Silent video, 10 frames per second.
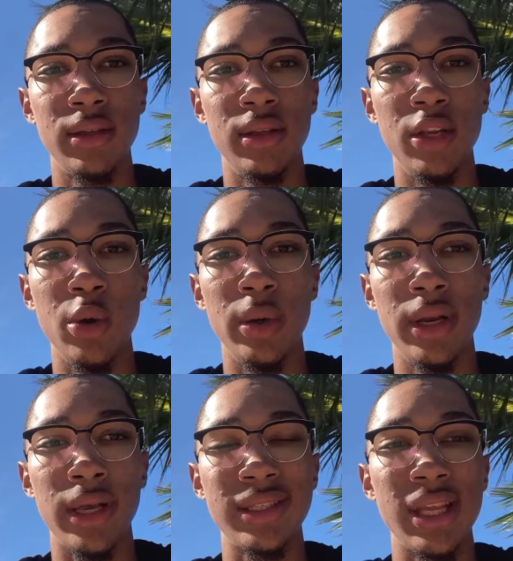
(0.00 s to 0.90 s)
no one
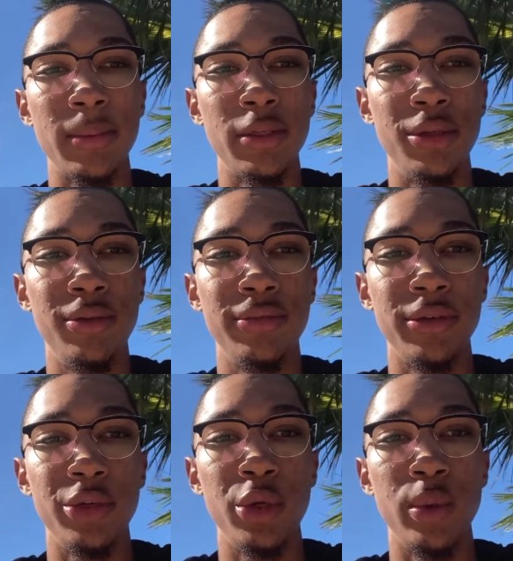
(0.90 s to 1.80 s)
accepted you for
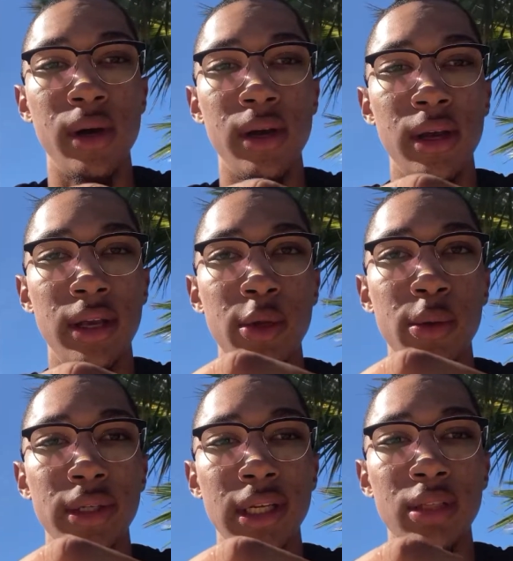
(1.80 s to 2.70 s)
who you are and you
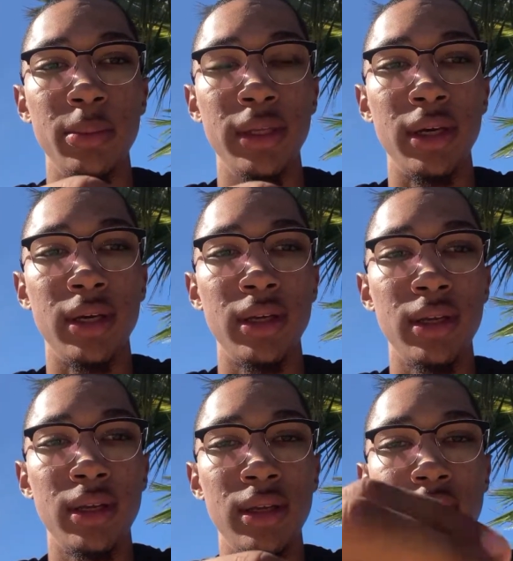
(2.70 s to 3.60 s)
always had to be a
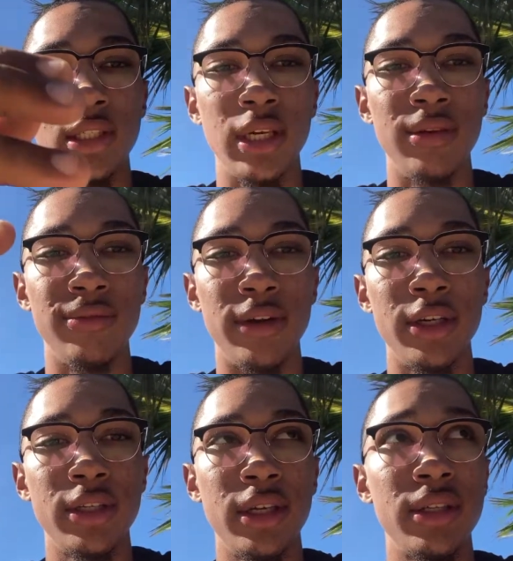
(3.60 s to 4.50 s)
certain
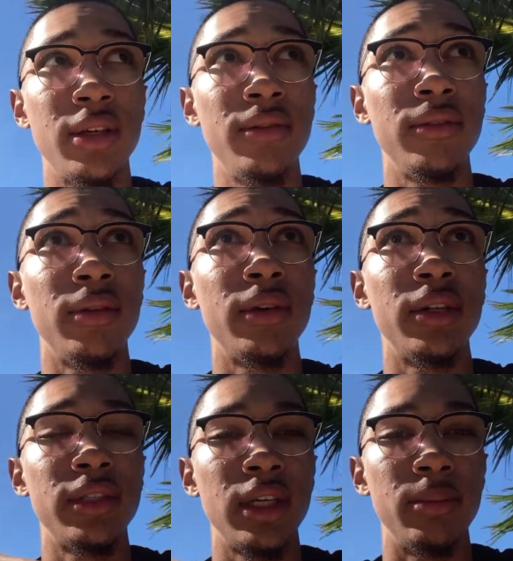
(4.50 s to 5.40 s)
version of yourself
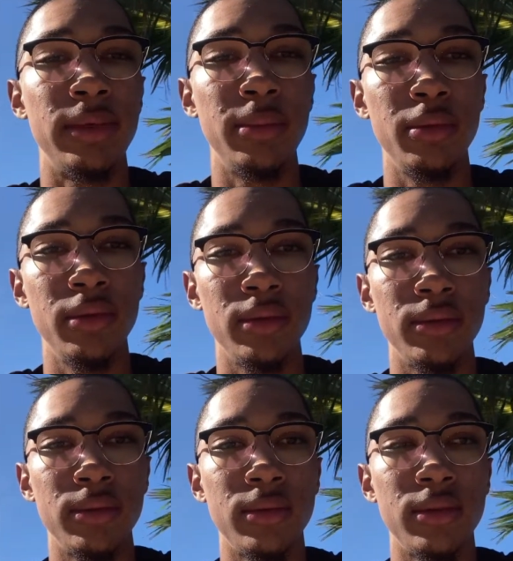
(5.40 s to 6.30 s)
around certain people?
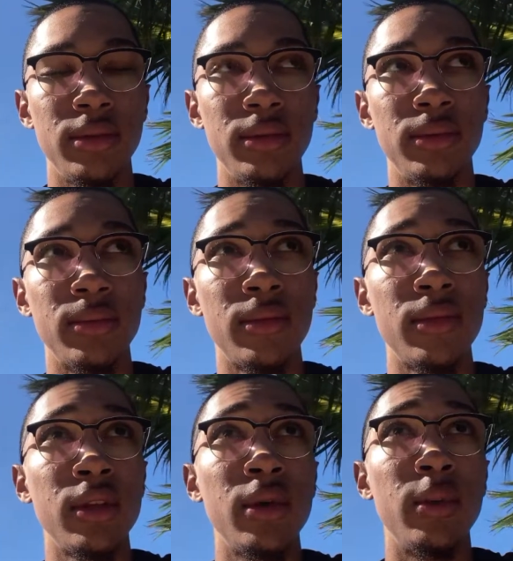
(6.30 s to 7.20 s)

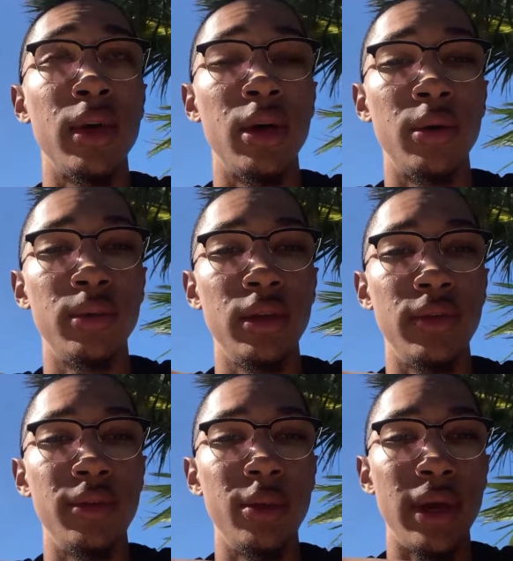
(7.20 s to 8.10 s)
Well, if
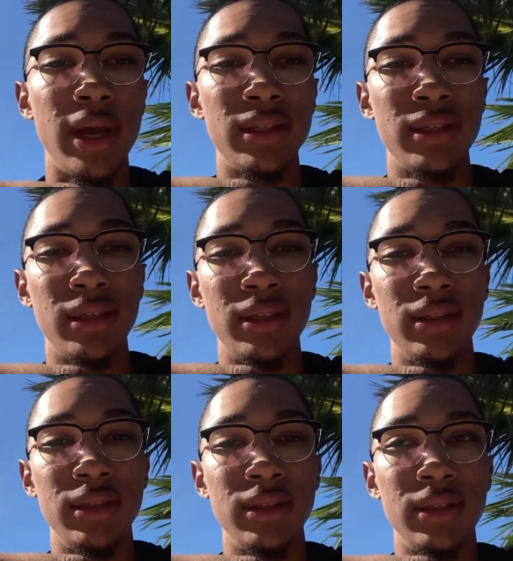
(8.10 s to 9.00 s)
you answered
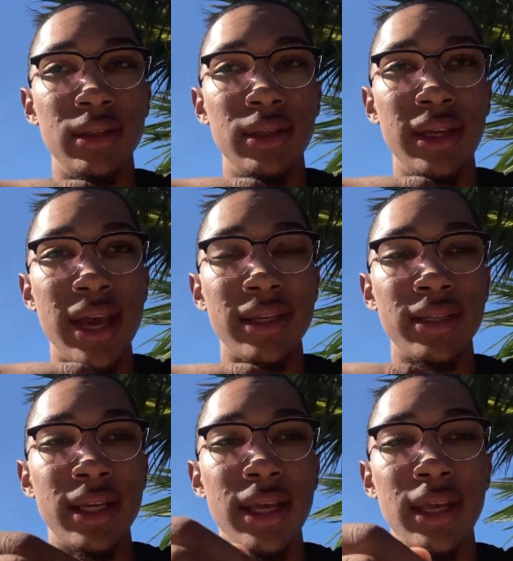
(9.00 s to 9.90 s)
yes
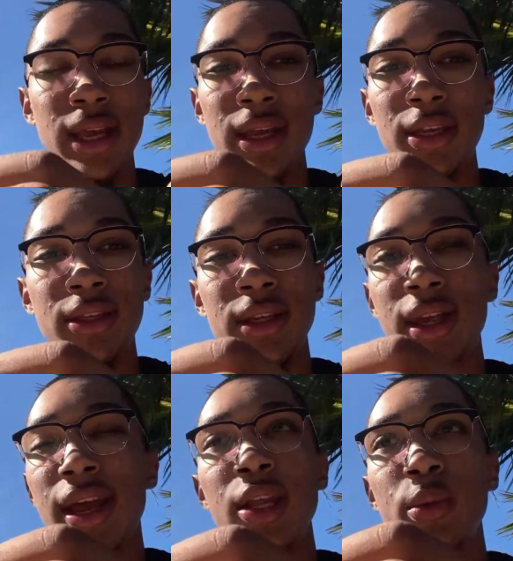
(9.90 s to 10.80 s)
to
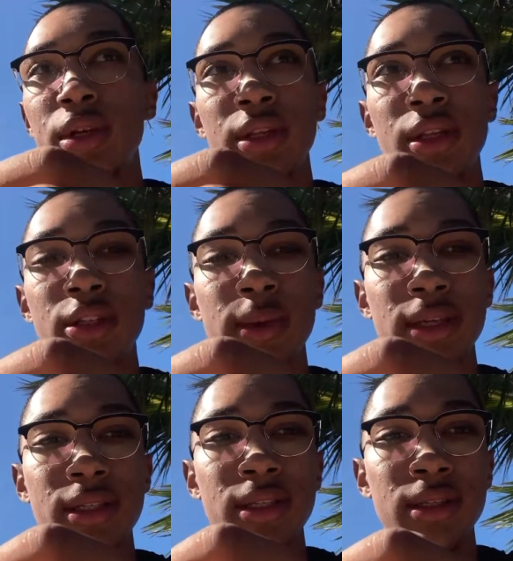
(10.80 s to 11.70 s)
any one of those
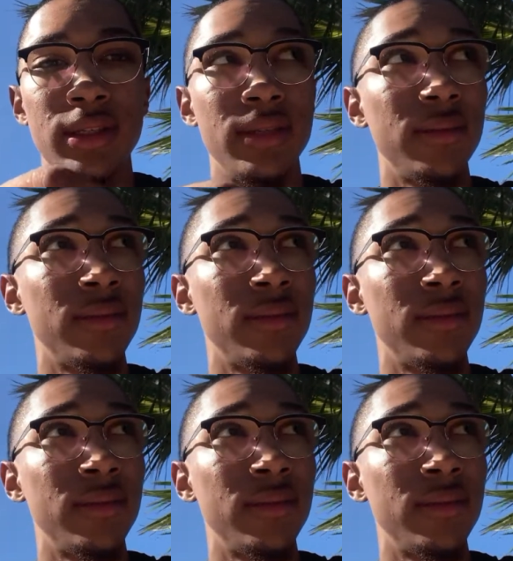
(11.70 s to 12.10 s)
questions,